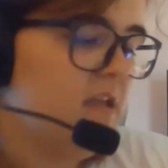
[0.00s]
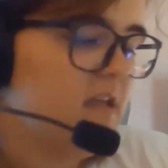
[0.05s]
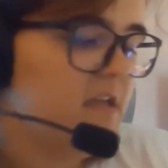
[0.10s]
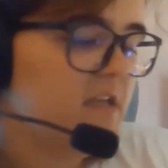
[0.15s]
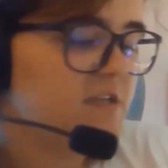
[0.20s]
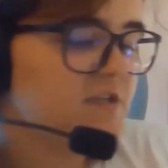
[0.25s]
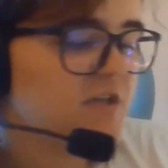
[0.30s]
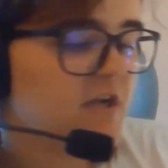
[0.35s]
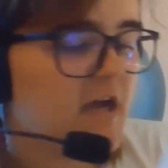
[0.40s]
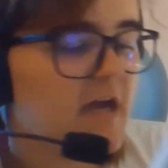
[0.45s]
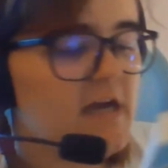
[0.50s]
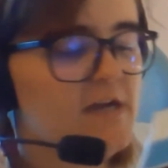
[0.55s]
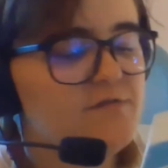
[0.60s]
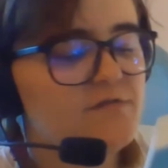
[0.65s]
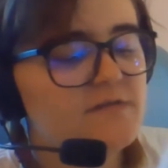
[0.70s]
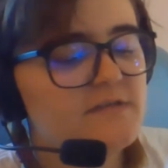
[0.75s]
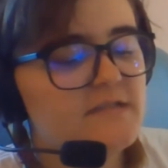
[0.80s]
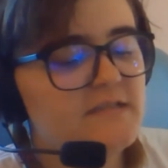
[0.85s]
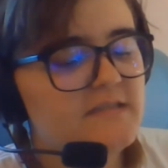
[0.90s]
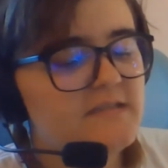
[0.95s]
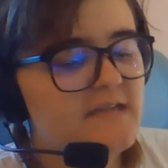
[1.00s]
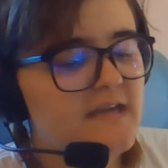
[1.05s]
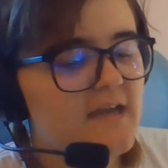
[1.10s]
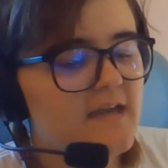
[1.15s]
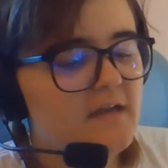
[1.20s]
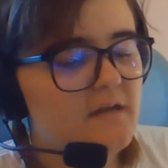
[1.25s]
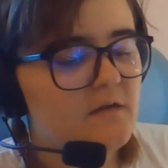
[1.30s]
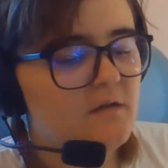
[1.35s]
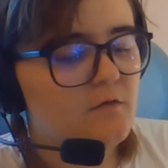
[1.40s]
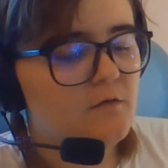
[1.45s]
Each hydrazine
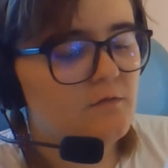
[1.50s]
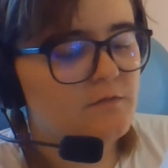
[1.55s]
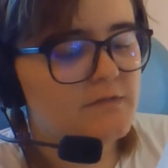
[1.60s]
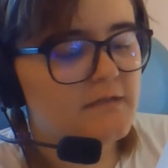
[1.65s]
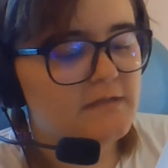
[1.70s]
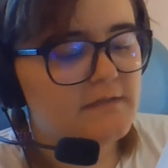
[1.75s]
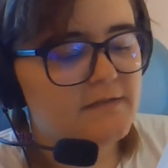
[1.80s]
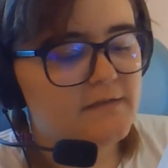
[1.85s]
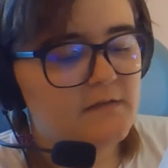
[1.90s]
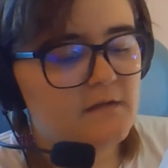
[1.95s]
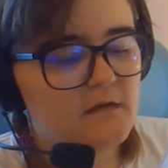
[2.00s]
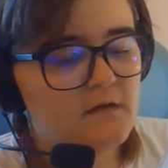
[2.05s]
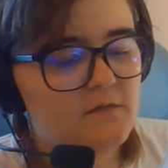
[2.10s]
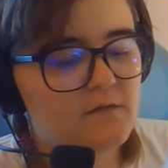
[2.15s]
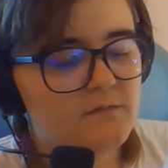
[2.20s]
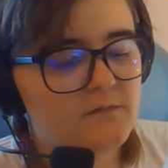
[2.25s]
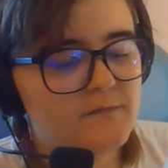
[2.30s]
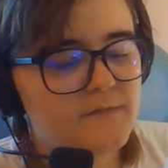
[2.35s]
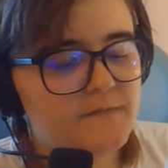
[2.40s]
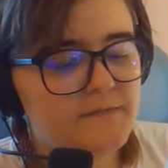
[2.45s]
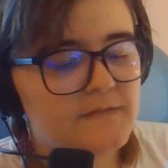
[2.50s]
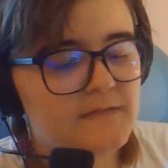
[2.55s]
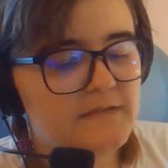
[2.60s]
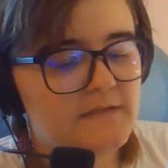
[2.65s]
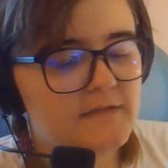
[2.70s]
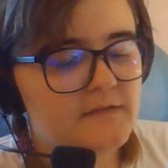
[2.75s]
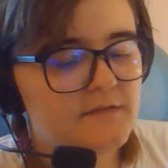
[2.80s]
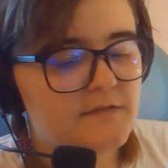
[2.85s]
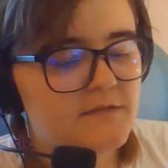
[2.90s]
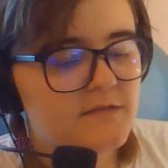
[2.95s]
tank holds a little over 50
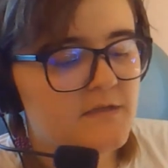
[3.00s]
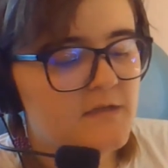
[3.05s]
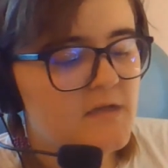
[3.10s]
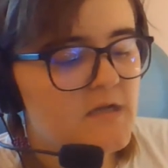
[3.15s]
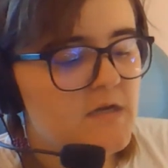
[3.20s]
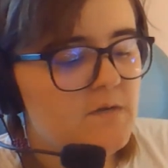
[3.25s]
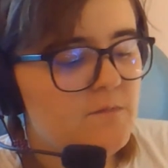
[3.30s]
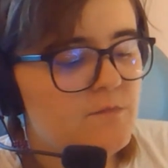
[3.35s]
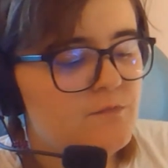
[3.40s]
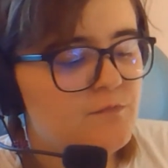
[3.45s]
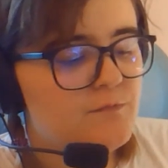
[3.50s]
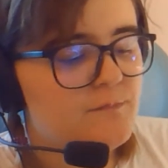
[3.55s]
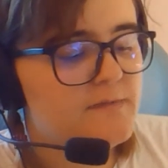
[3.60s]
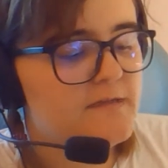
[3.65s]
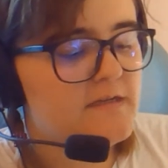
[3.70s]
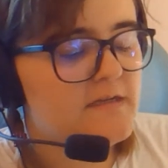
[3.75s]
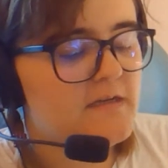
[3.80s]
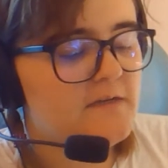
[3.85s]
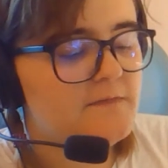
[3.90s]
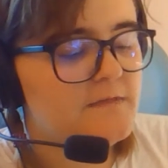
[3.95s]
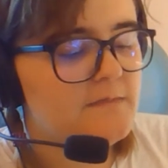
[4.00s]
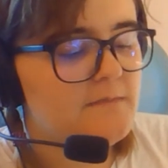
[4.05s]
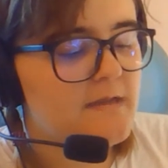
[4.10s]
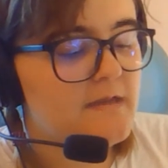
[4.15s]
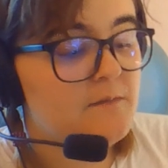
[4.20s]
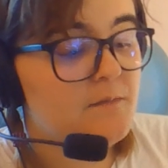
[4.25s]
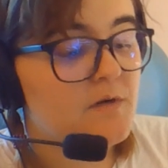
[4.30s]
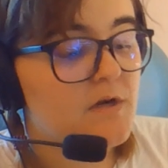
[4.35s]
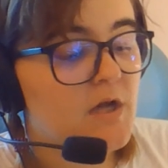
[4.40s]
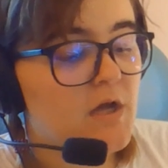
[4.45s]
liters, which would be enough to
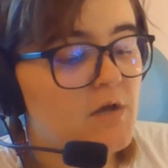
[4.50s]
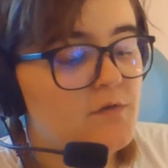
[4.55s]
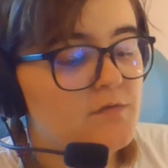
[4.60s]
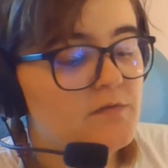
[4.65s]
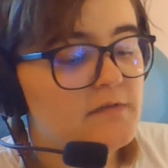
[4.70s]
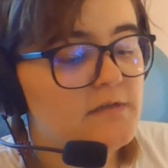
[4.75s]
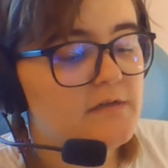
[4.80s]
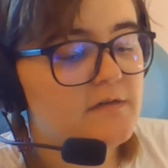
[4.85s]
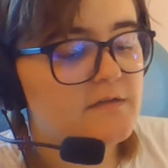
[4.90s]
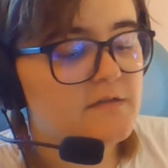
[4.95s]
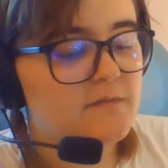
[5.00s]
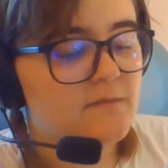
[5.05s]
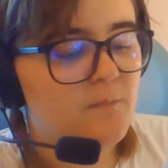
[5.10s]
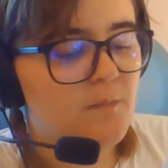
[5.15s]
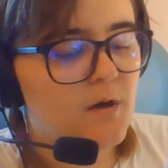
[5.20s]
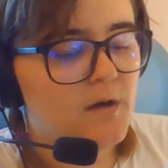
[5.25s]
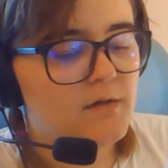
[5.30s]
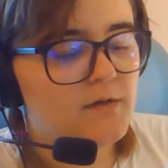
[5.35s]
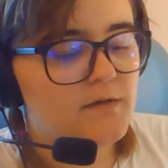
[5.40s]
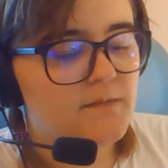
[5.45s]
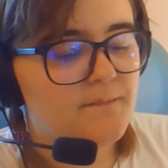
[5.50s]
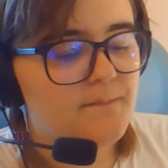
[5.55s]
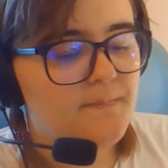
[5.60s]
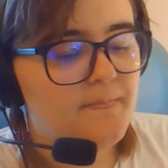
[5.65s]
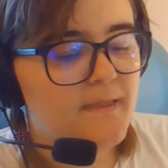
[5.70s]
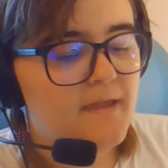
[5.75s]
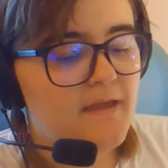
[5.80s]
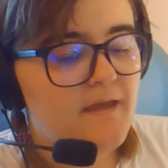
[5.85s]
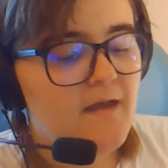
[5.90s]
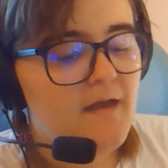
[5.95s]
make 100 liters of water.
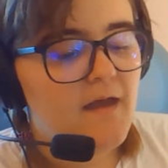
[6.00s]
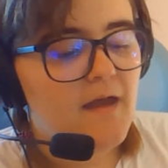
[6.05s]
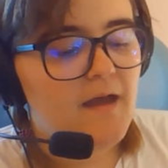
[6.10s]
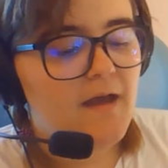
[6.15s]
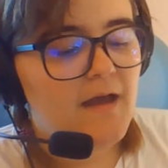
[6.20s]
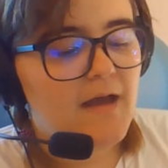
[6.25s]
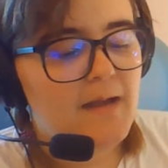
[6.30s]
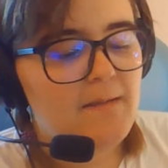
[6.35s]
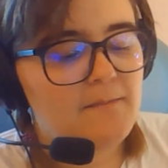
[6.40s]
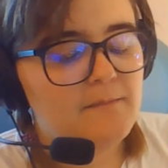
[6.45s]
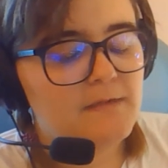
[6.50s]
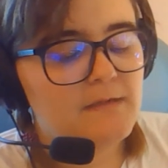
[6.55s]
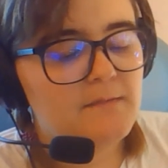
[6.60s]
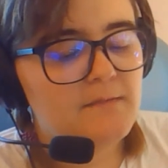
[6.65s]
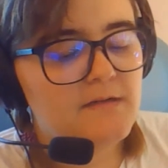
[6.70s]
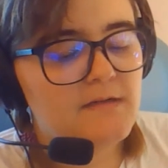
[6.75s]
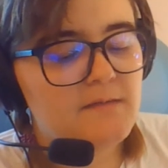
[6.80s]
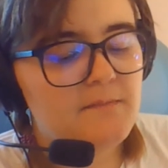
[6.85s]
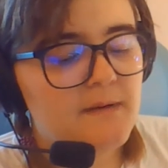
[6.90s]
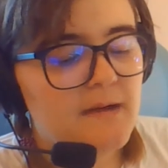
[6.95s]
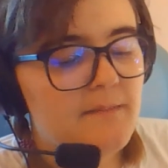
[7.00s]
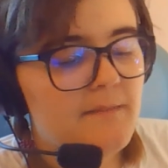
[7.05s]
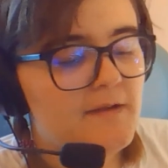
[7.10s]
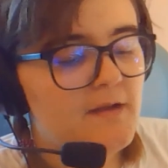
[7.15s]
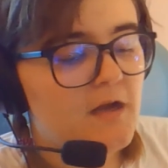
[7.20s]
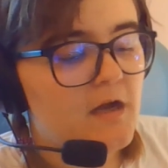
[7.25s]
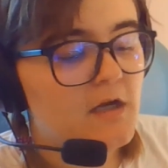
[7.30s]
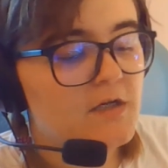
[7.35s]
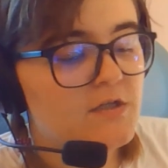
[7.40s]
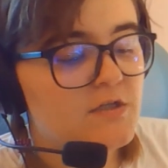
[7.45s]
I'm limited by my
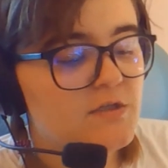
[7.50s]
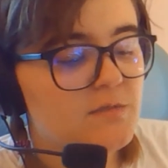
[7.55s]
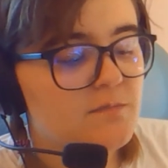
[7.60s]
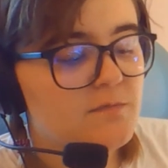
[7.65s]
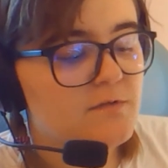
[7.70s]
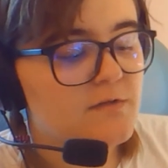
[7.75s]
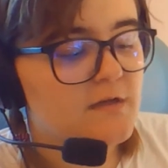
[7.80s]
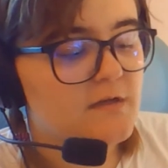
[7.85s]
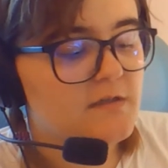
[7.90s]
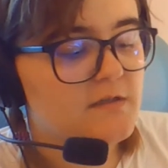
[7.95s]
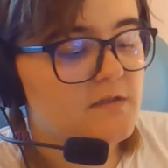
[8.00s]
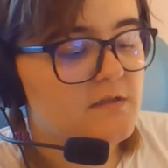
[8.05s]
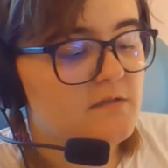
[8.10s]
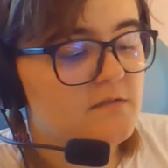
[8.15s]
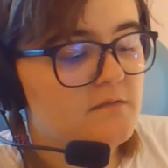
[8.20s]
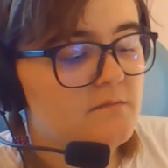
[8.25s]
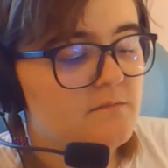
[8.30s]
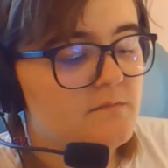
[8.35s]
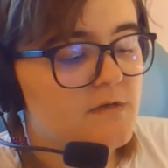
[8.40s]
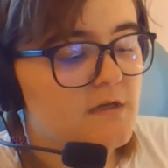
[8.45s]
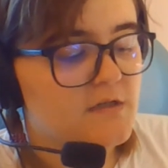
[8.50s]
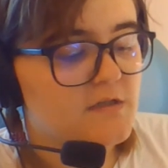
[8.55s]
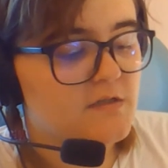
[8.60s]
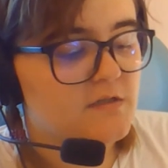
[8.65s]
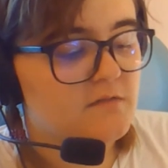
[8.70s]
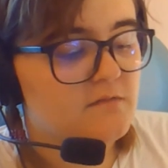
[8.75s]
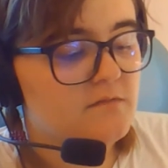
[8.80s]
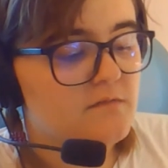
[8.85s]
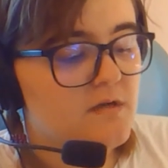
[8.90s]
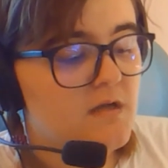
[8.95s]
oxygen
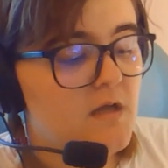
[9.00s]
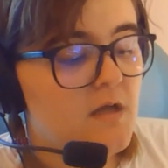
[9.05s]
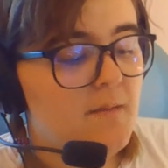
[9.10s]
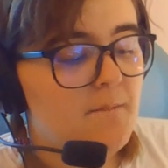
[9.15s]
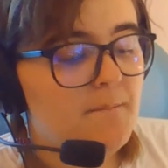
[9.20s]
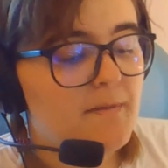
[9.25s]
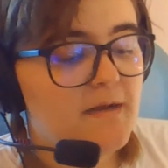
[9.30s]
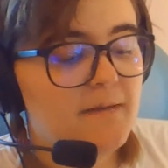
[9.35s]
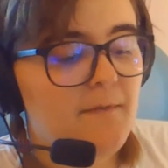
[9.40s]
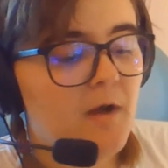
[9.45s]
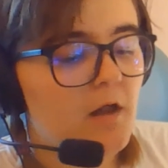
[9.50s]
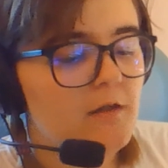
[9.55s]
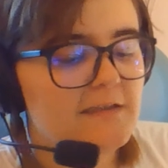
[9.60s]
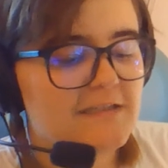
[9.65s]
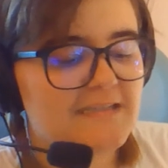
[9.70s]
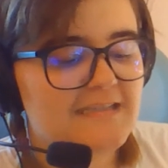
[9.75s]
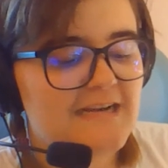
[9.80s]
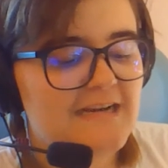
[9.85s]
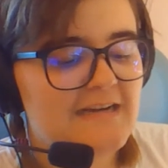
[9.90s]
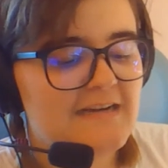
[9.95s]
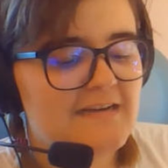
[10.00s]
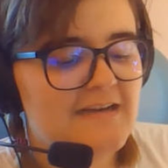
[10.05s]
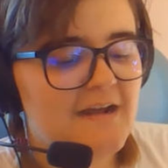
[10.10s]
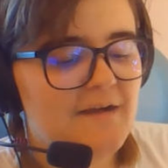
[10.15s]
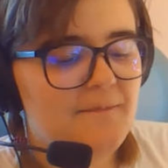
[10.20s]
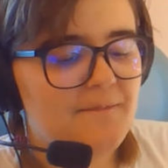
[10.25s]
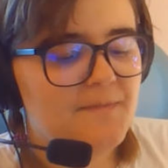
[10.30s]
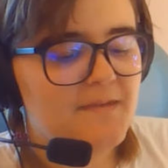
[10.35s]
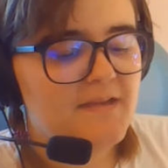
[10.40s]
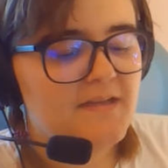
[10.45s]
production, but I'm all excited
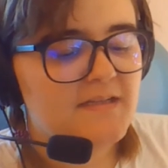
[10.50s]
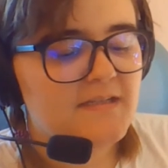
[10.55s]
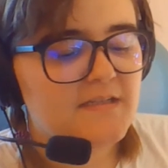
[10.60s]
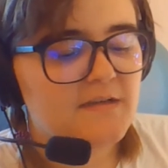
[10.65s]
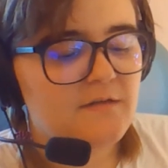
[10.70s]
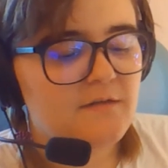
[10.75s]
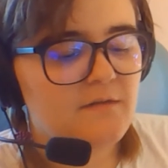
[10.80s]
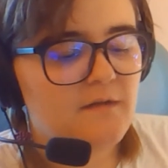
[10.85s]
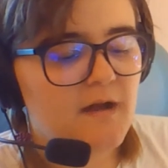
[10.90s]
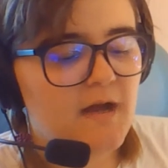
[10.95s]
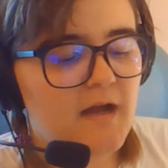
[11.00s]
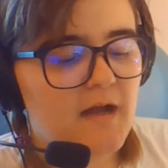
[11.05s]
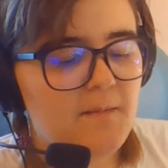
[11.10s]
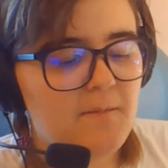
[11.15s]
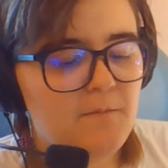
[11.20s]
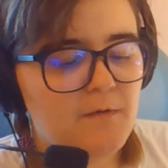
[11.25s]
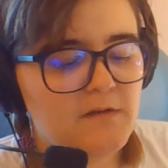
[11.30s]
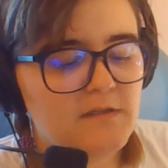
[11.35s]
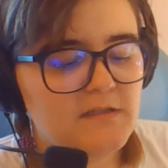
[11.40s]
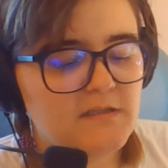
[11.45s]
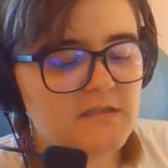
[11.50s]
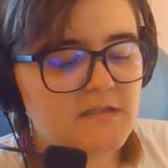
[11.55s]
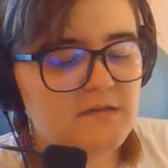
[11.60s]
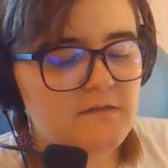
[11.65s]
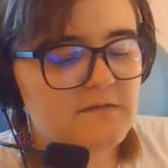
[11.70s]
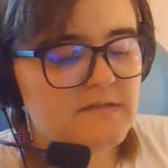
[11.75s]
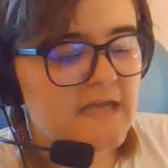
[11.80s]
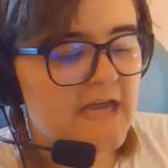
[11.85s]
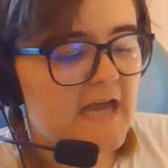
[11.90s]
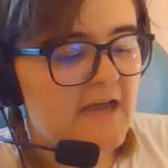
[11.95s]
now, so I'm willing to
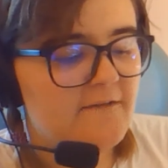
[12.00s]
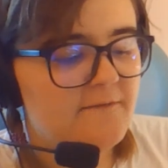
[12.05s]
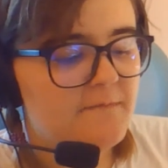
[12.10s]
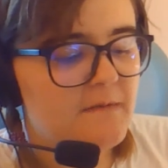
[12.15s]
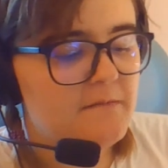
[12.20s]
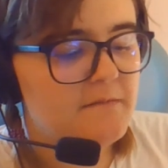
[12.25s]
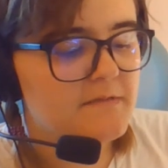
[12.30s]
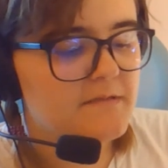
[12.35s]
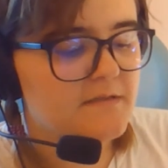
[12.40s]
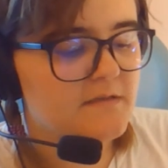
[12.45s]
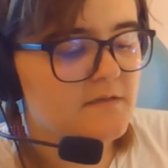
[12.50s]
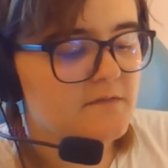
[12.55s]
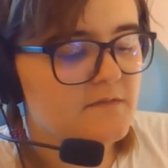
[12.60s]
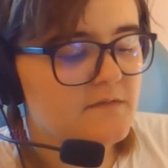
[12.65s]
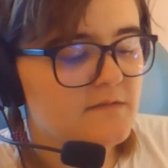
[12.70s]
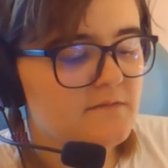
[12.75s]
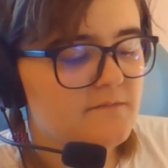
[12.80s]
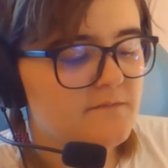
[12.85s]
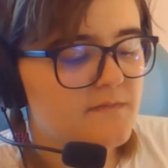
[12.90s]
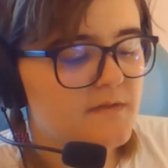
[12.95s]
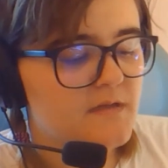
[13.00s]
use half my reserves.